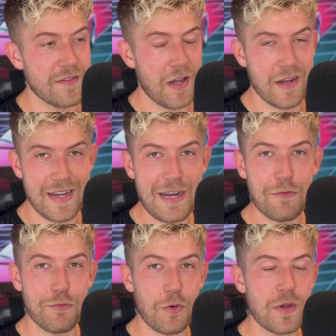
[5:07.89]
So like nearly
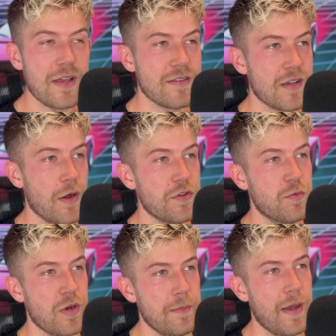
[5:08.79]
four years ago, which is
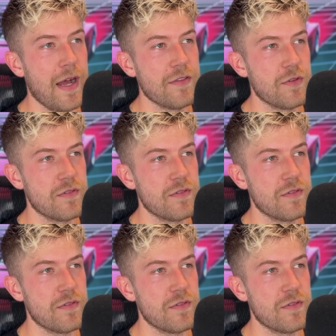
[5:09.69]
pretty mad.